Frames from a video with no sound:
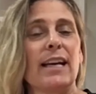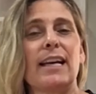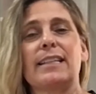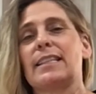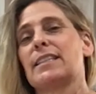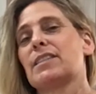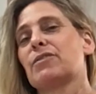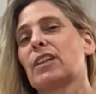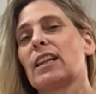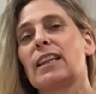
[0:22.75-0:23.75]
It's a
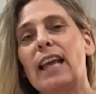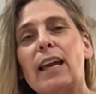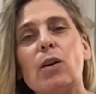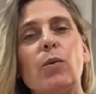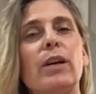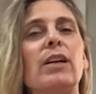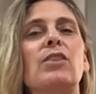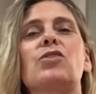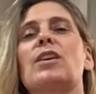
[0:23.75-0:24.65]
different language,